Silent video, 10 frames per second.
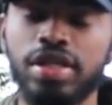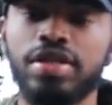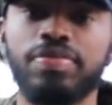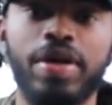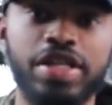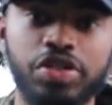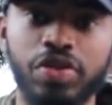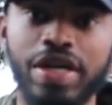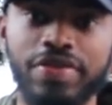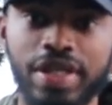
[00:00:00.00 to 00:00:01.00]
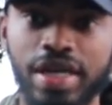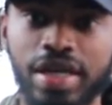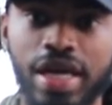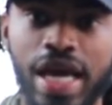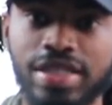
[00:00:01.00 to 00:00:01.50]
and make sure
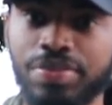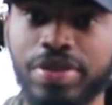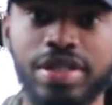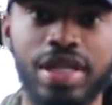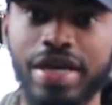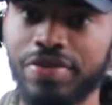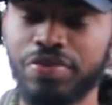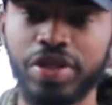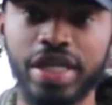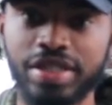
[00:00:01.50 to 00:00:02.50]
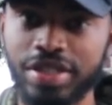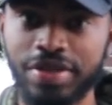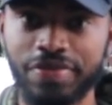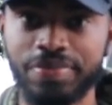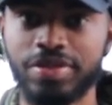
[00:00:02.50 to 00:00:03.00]
everything hasn't been like rigged up